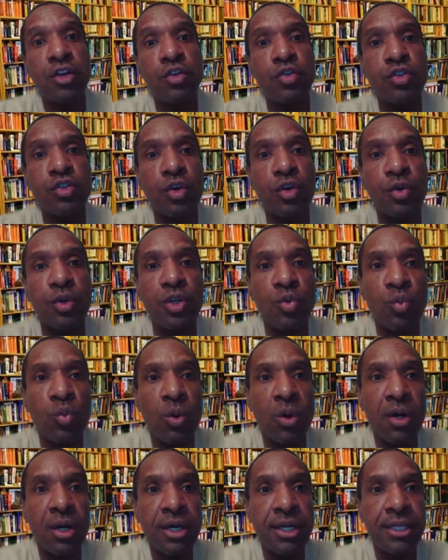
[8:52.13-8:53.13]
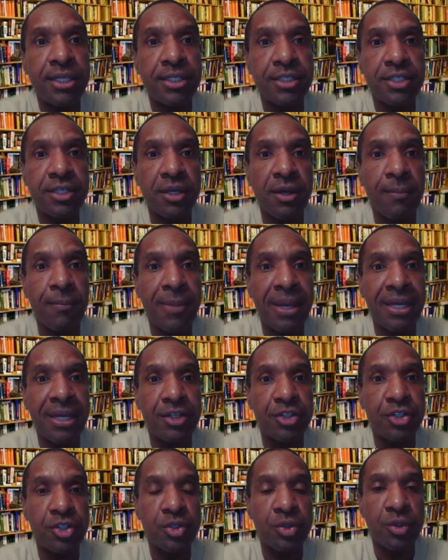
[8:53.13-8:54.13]
So you want to
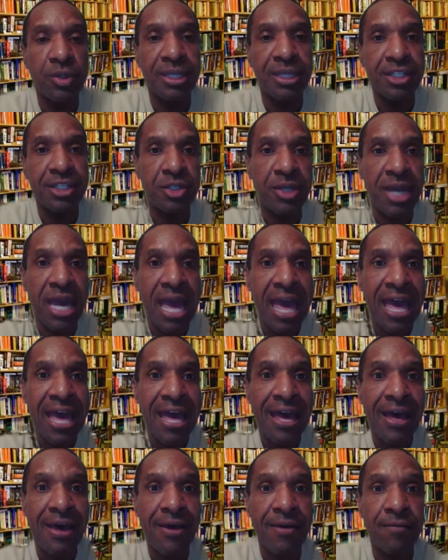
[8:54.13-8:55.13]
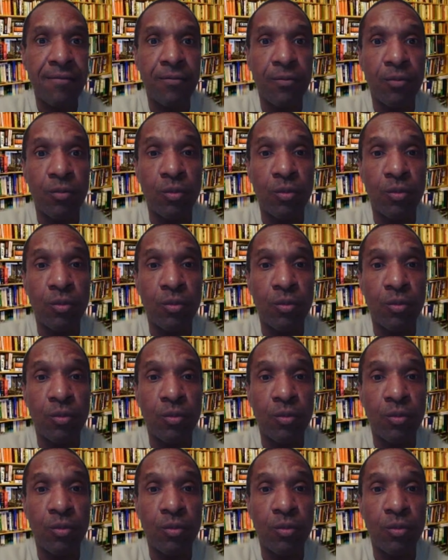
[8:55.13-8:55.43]
make sure that you have